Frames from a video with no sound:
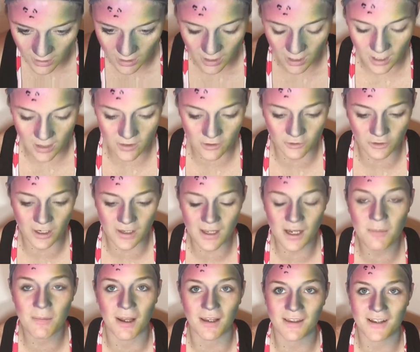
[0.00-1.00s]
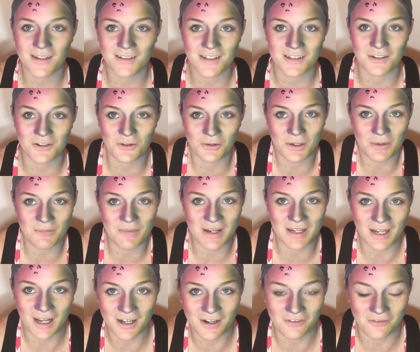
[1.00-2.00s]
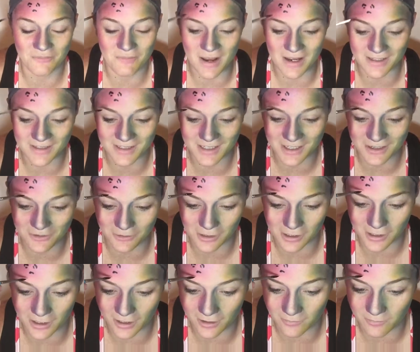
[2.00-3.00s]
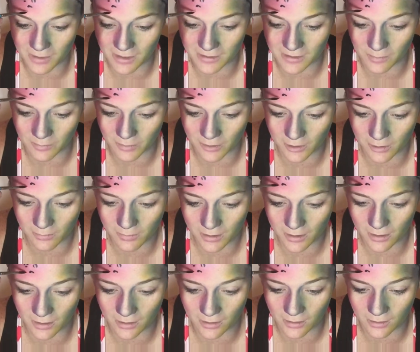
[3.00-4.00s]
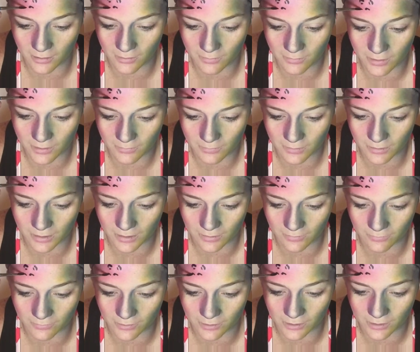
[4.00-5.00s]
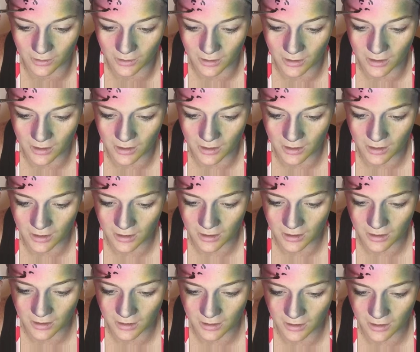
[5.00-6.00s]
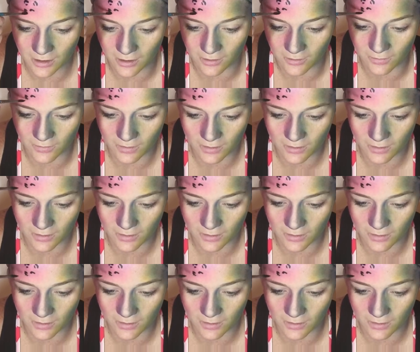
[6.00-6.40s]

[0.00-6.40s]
And the great thing about this is you can be kind of messy and you can kind of mess up a little bit and no one will ever know.